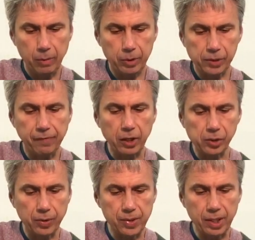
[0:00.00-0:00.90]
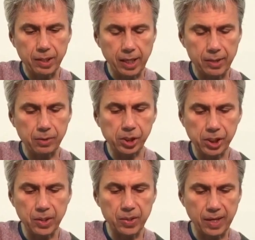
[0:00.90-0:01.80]
which functions as a
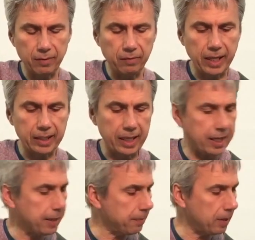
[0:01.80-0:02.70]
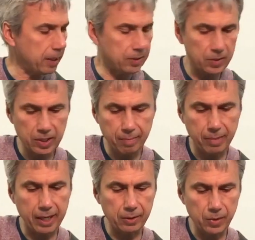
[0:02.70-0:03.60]
G7 flat 9, then C
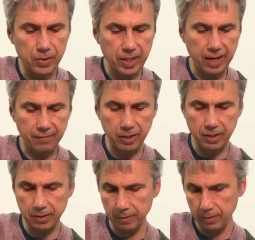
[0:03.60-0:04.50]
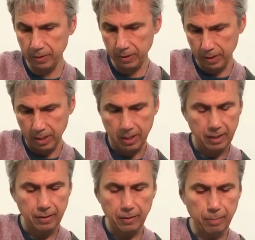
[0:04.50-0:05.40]
minor 7,
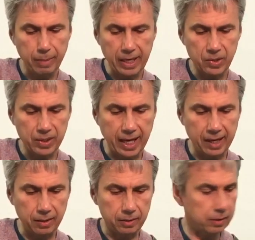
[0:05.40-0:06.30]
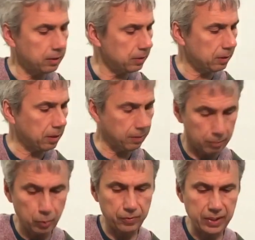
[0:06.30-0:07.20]
the bass down,
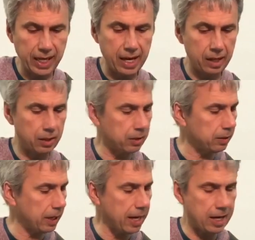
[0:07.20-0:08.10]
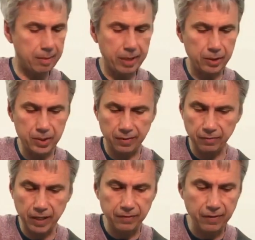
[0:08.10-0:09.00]
moves down, A minor 7
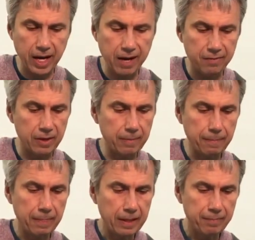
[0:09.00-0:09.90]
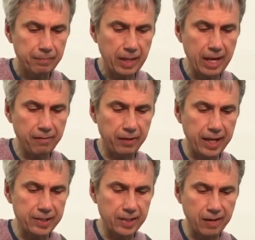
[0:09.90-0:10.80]
flat 5, A
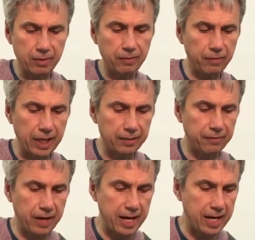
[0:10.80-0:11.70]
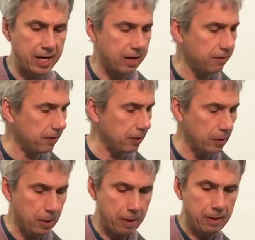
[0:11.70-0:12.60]
flat 7 flat
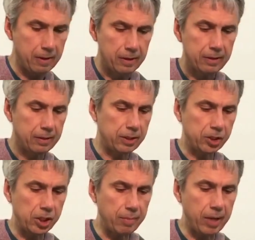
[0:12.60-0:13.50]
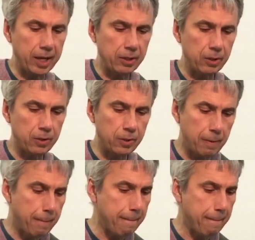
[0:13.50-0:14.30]
5, G minor,